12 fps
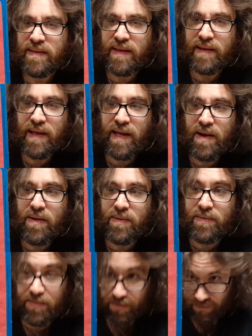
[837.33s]
Like, I
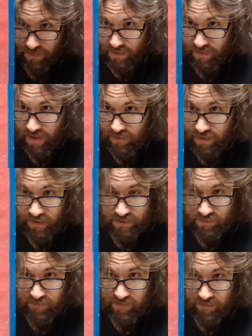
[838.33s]
don't know what. I thought this movie